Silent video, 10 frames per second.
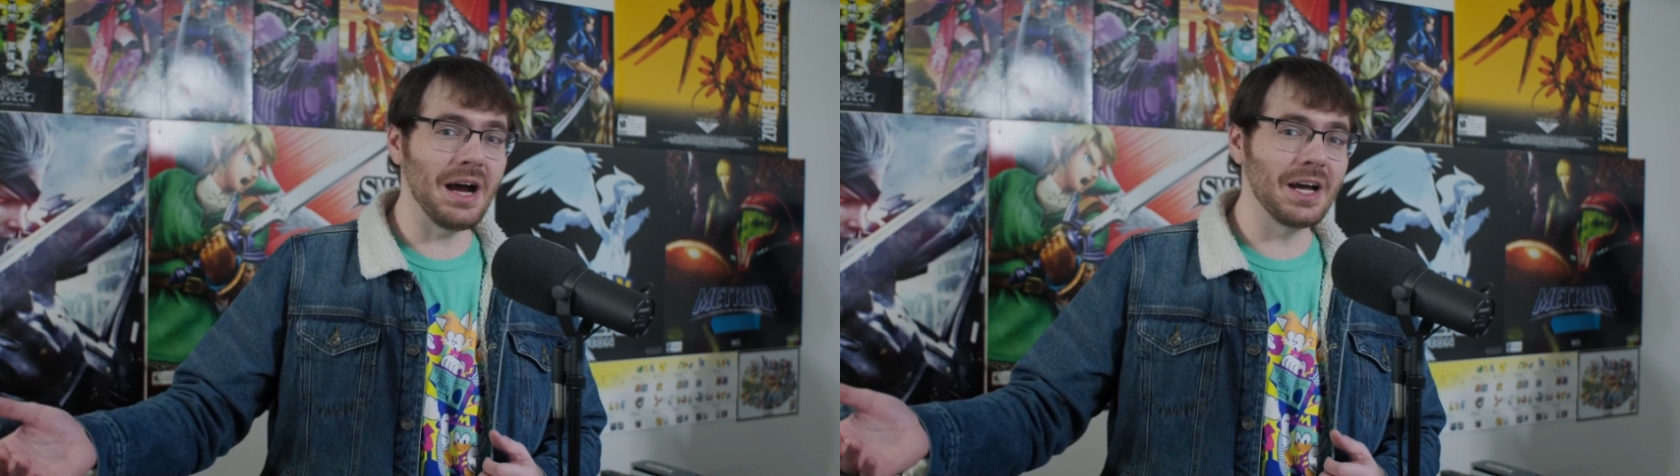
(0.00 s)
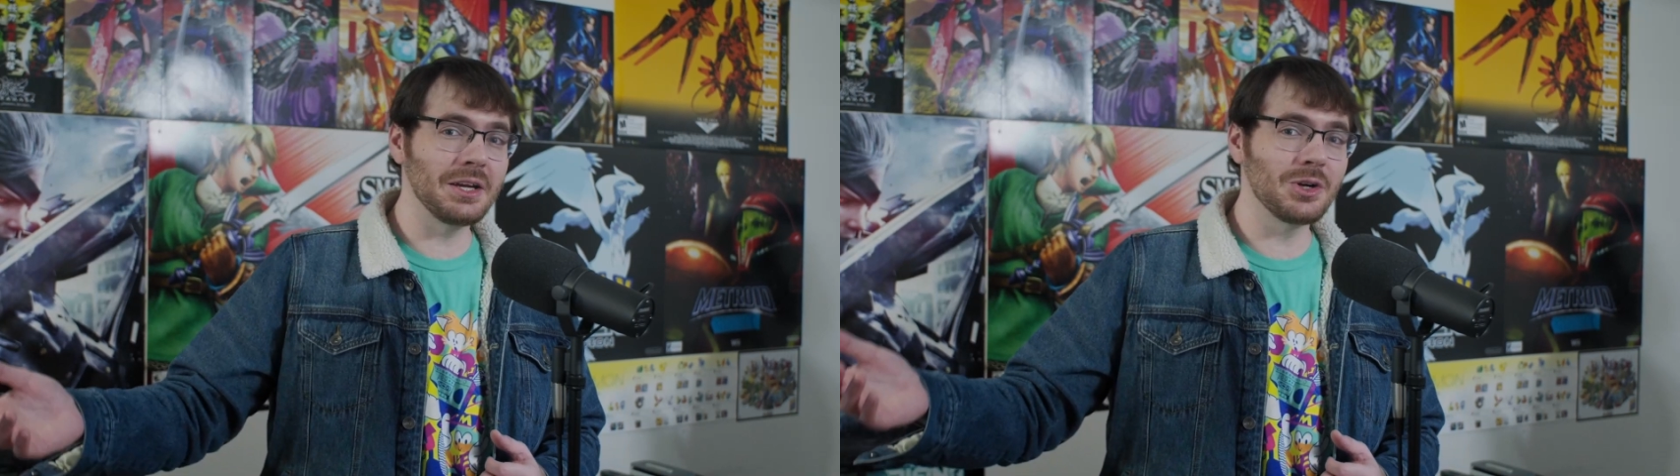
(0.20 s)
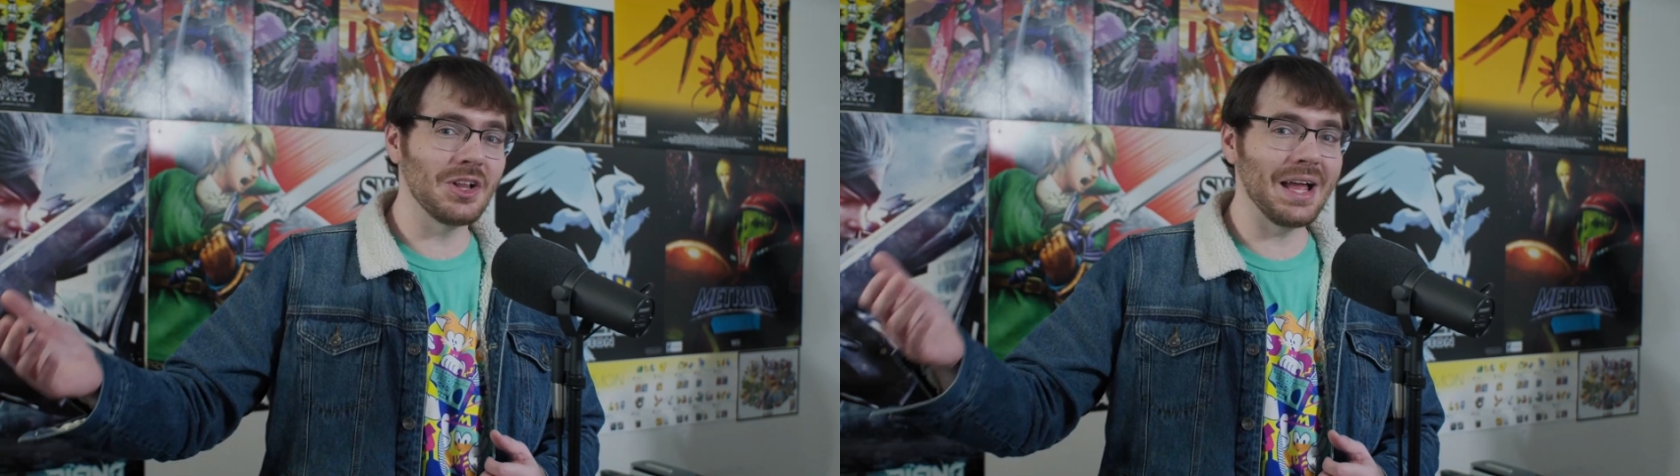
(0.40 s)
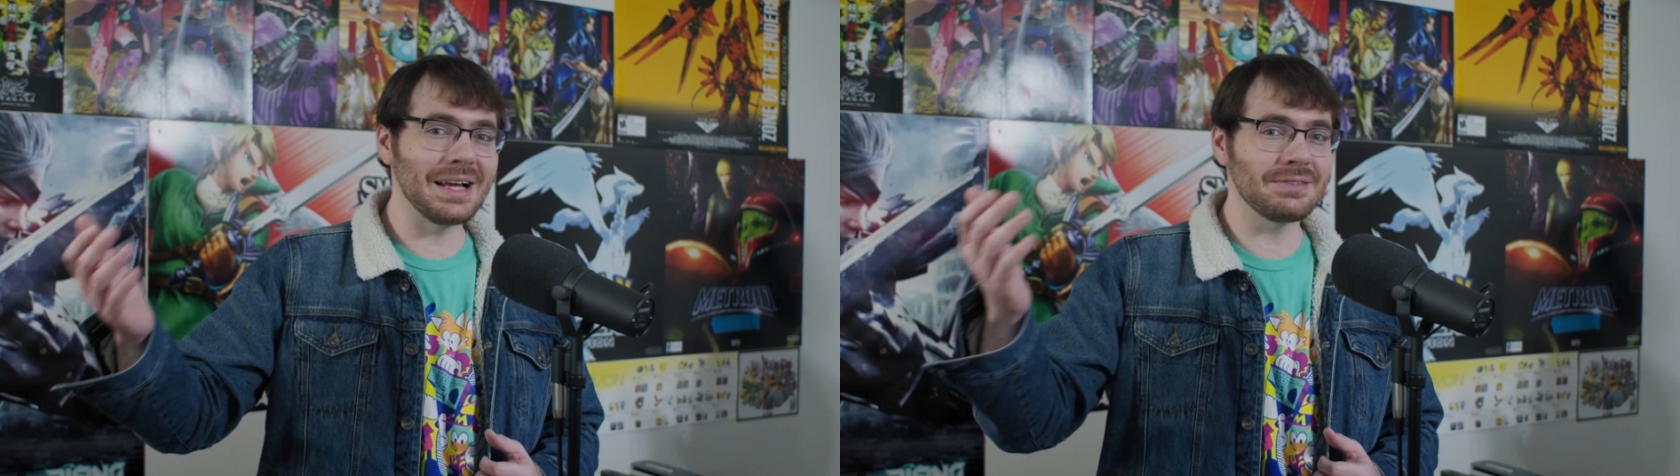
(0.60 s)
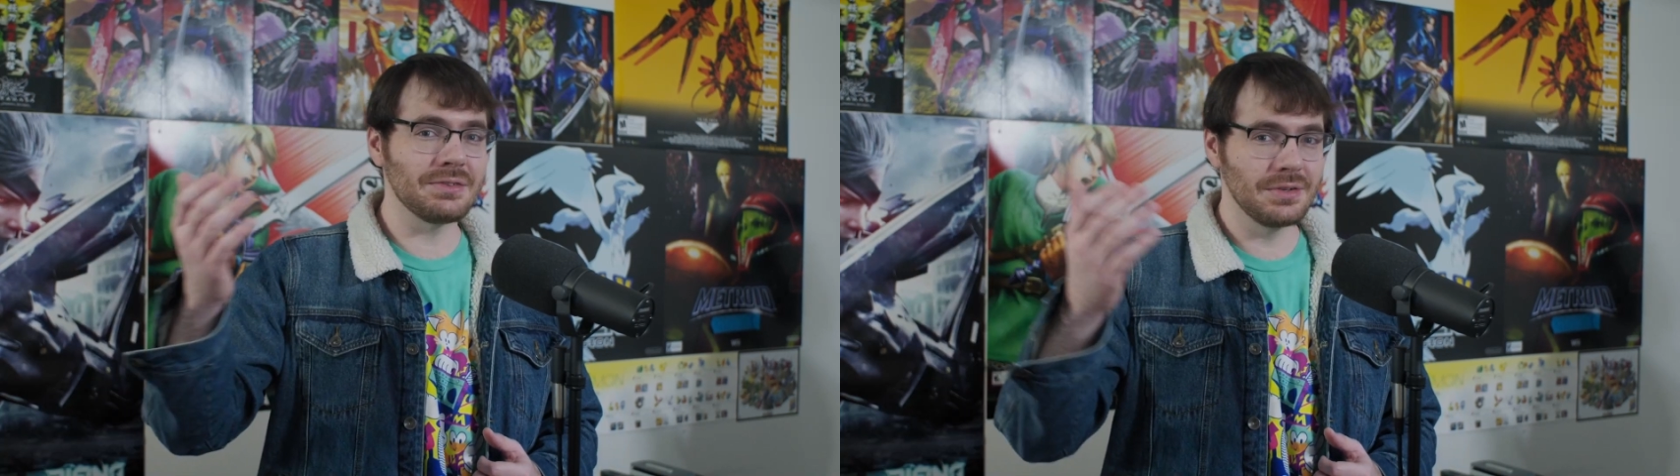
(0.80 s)
Audio
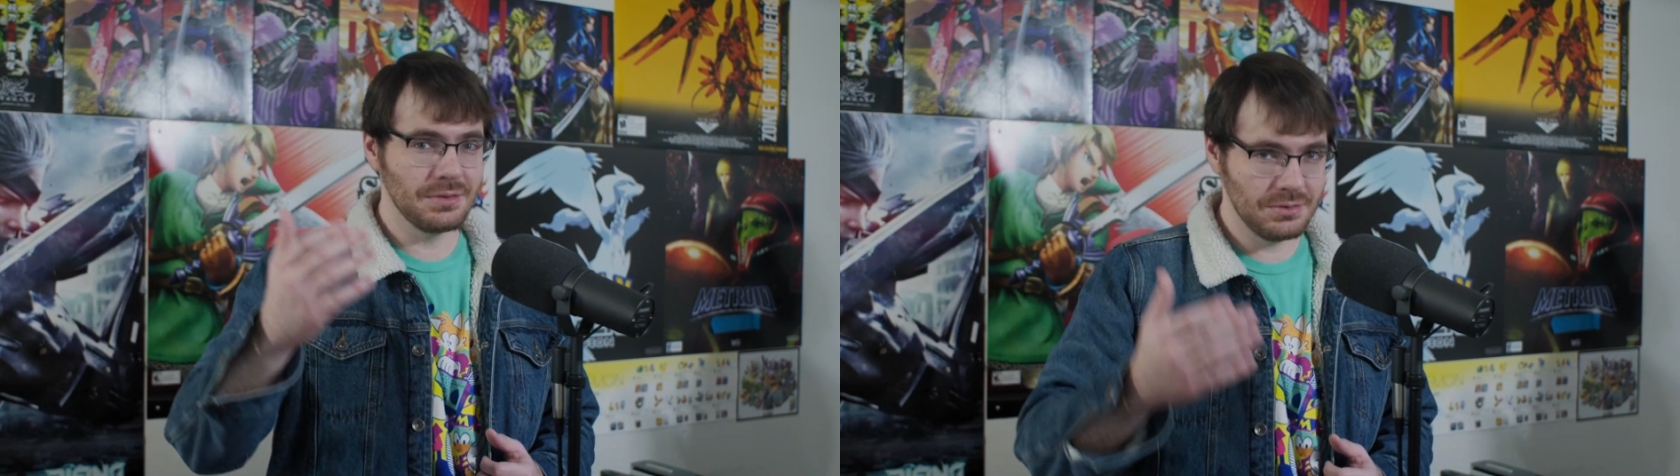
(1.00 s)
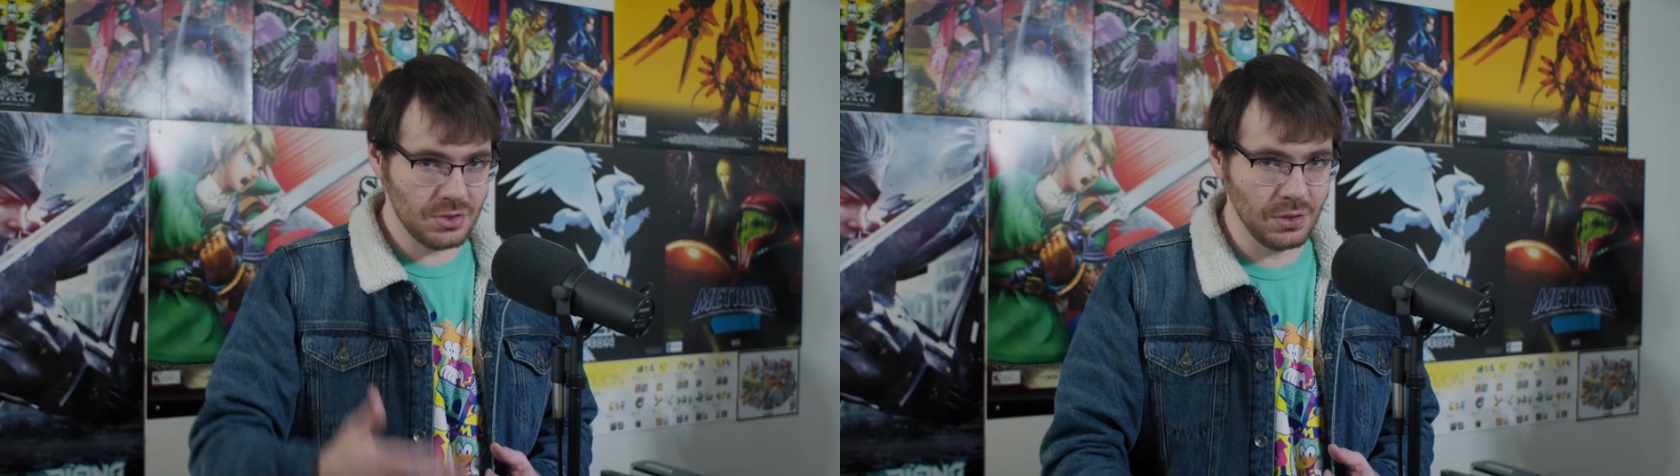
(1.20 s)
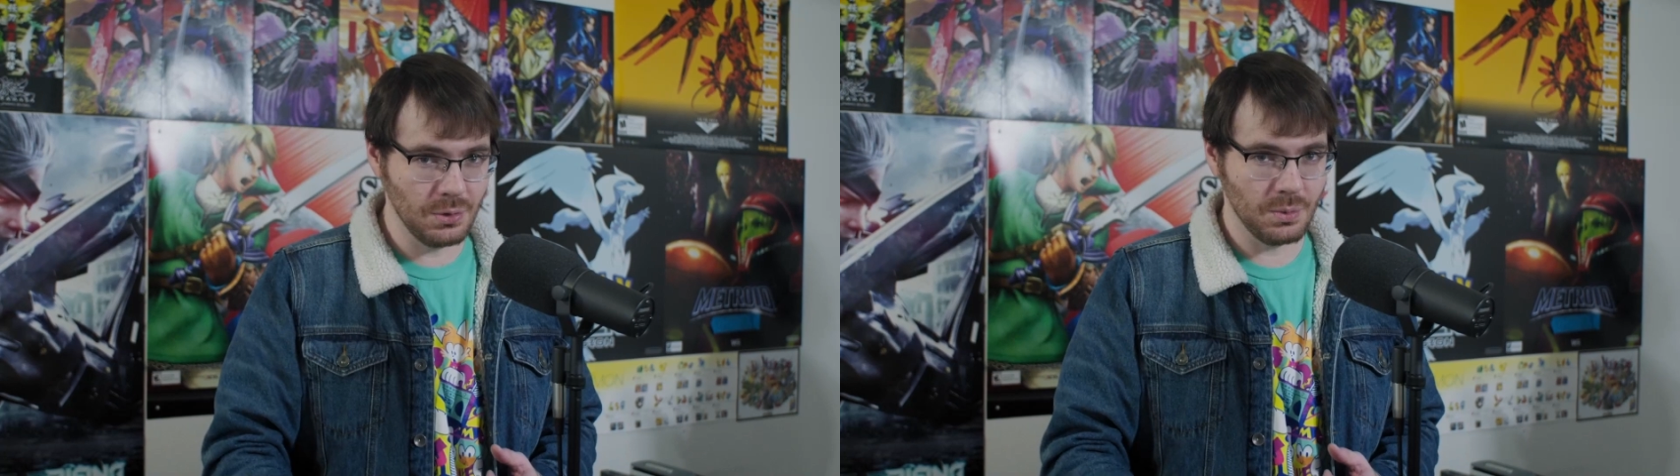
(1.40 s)
Class 2.